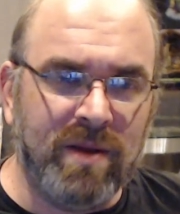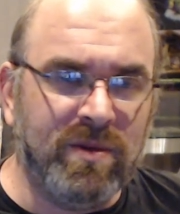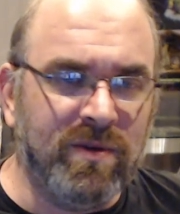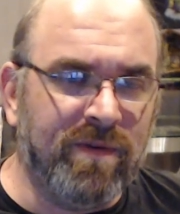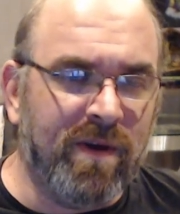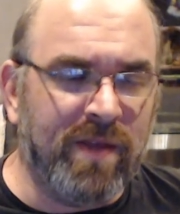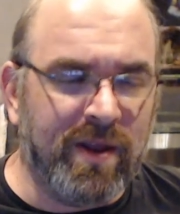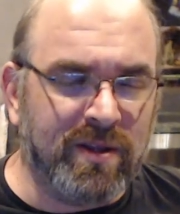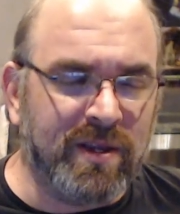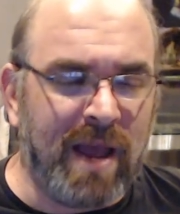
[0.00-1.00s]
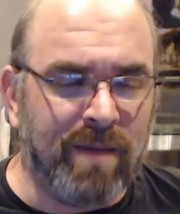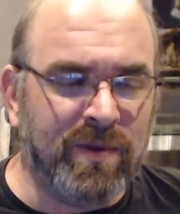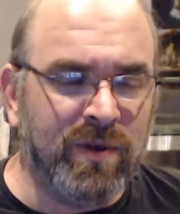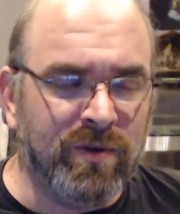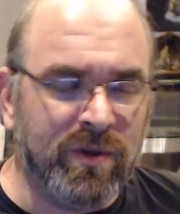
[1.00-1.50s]
too far. That'll snap
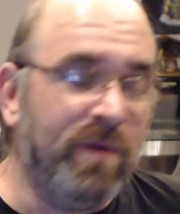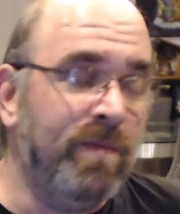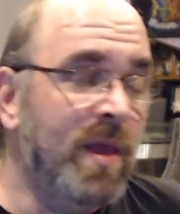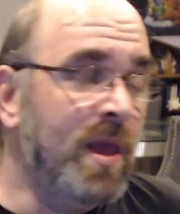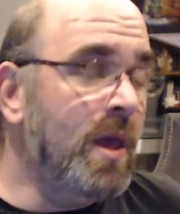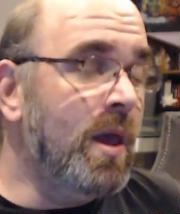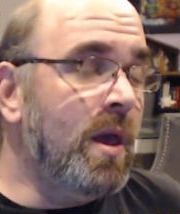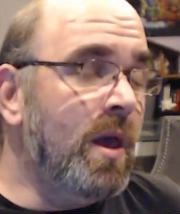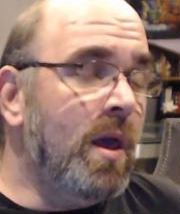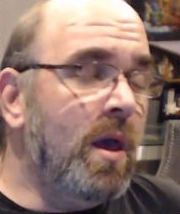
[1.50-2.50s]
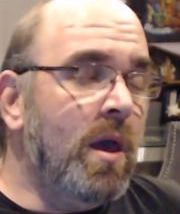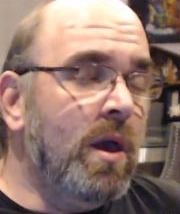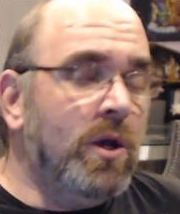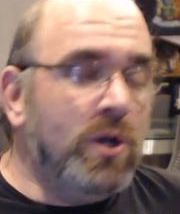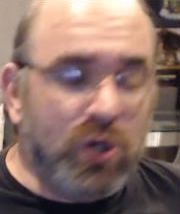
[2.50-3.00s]
too. So
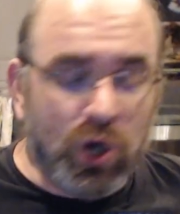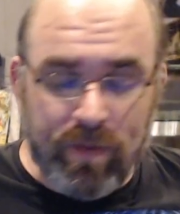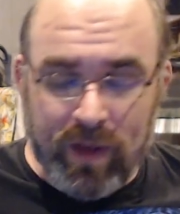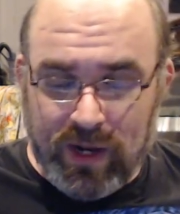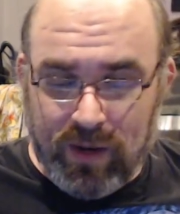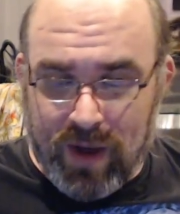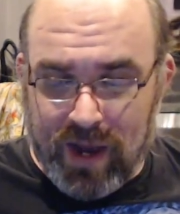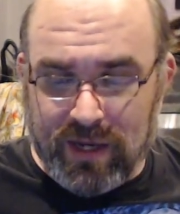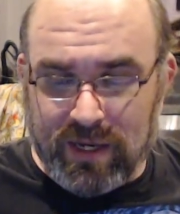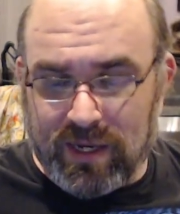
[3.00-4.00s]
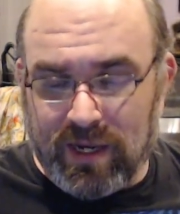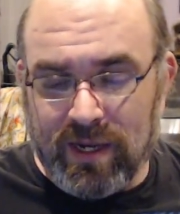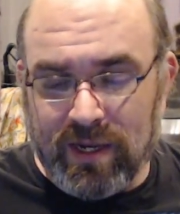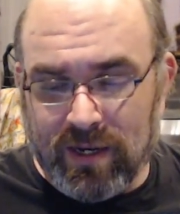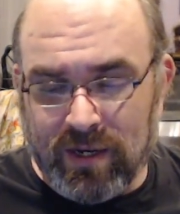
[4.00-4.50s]
durability wise,
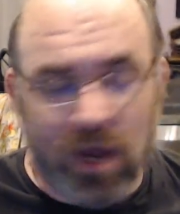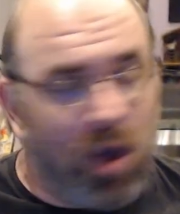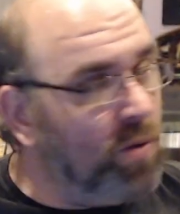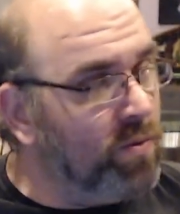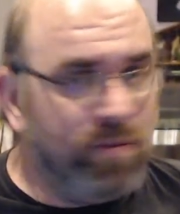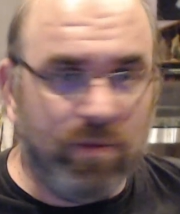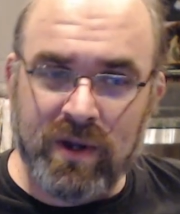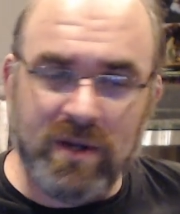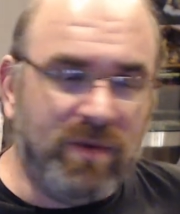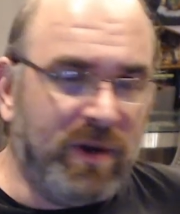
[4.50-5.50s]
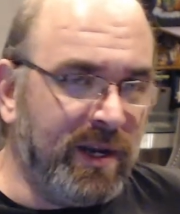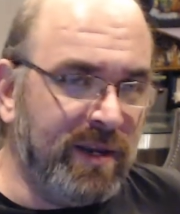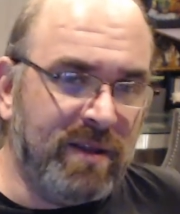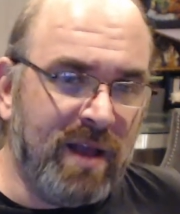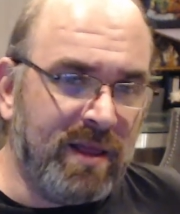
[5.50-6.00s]
no, resin printing
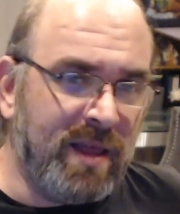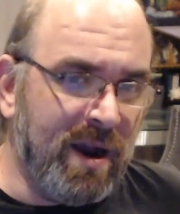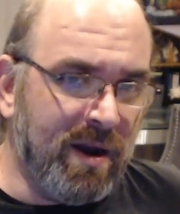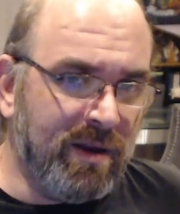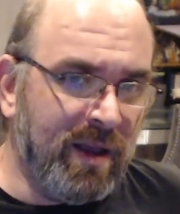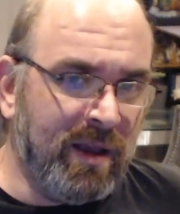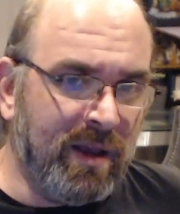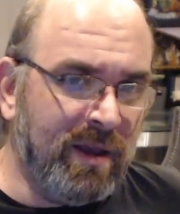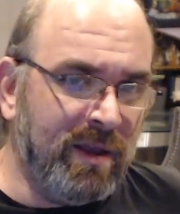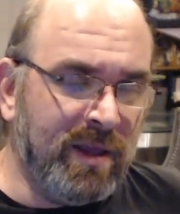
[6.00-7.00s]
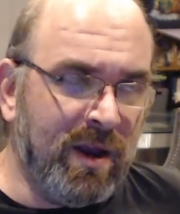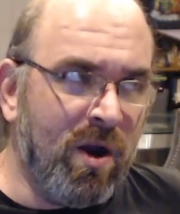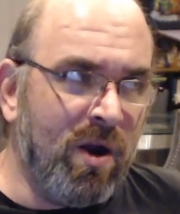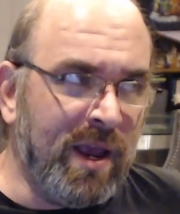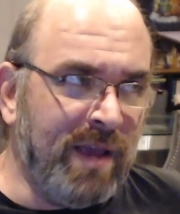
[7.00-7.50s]
is not there. There
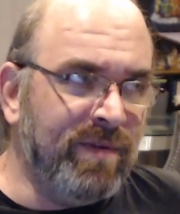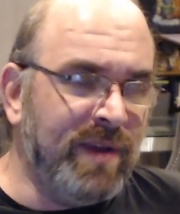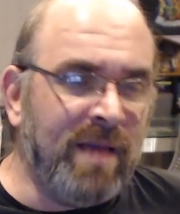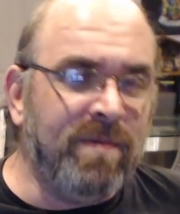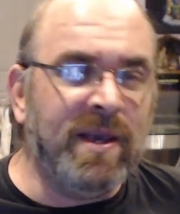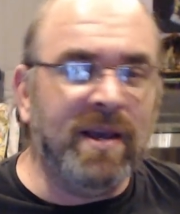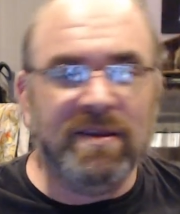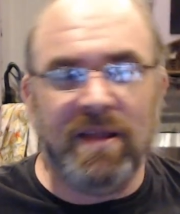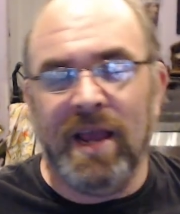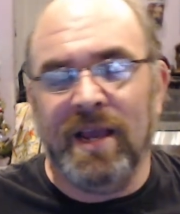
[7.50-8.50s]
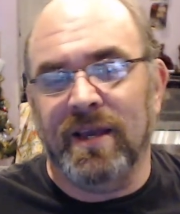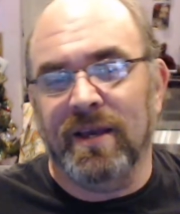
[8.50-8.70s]
are even ABS like